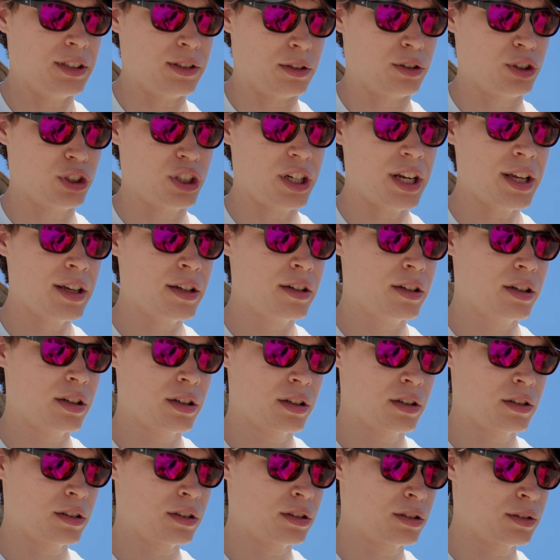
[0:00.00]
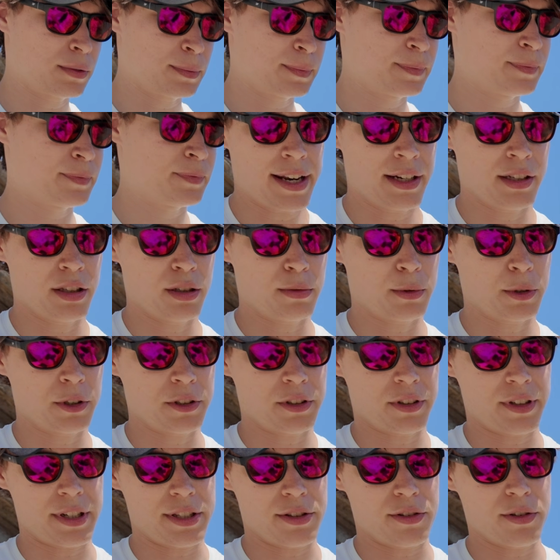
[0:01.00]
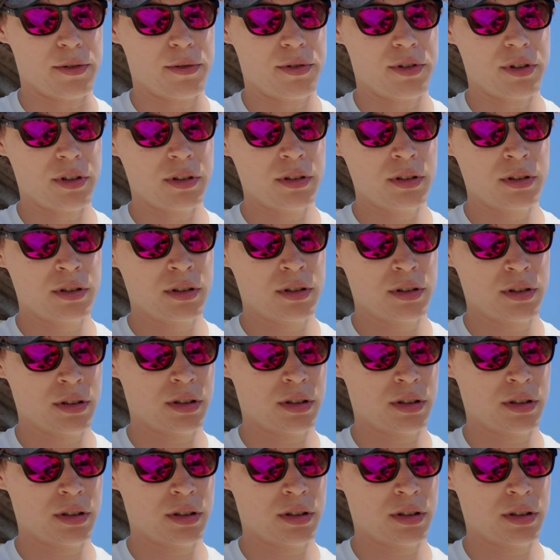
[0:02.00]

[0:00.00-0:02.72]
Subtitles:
little shake, adding the water as usual.